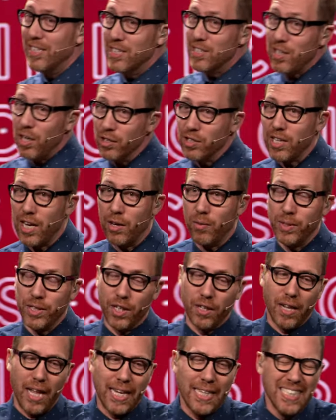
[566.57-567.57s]
the slow song when
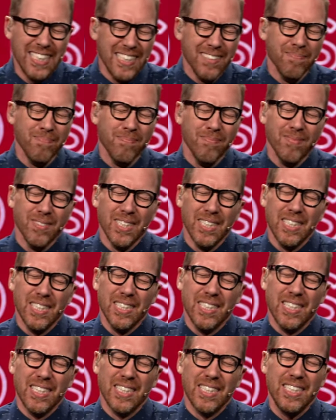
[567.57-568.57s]
you're like,
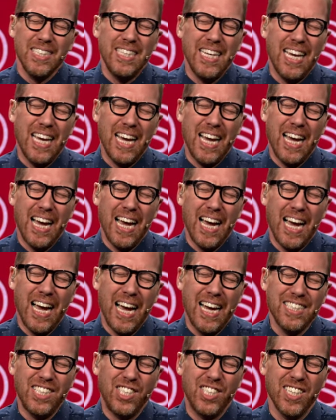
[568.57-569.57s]

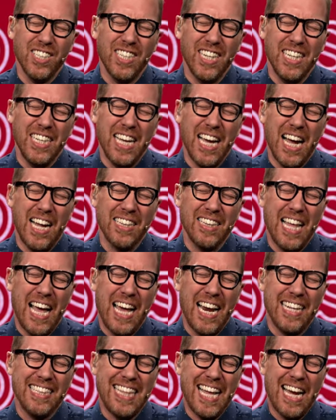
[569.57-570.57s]
yeah, I shouldn't have yelled
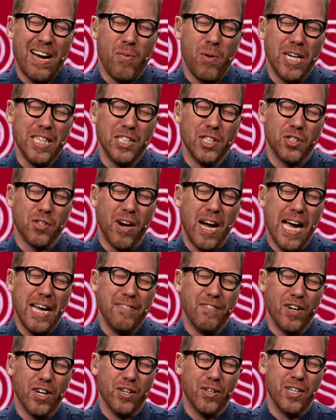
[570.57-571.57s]
that at that one
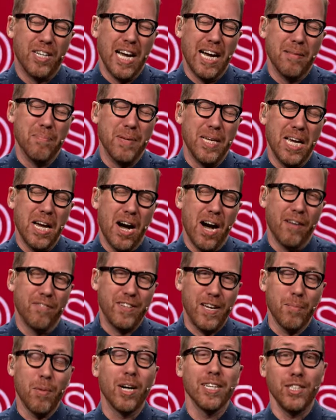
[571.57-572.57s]
driver who cut me off.
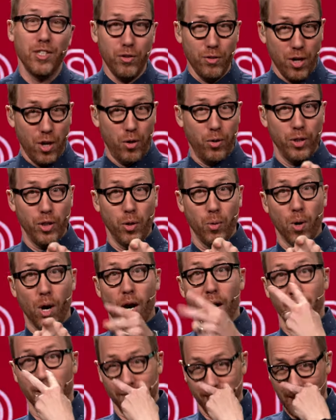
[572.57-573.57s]
Come on, you know who you
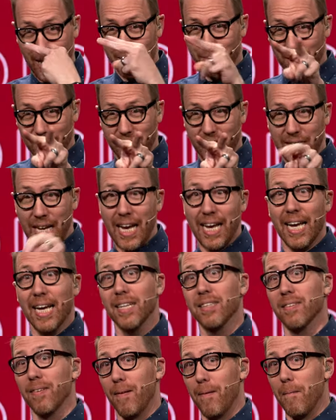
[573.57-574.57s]
are. I'm just
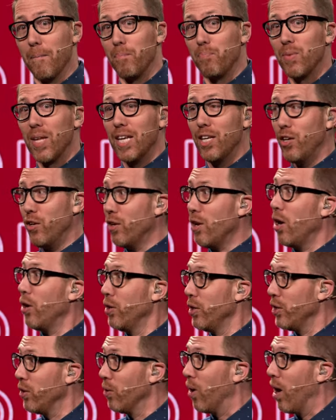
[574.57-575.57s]
saying. You know
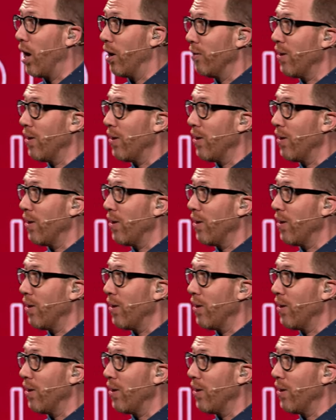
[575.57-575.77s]
who you are,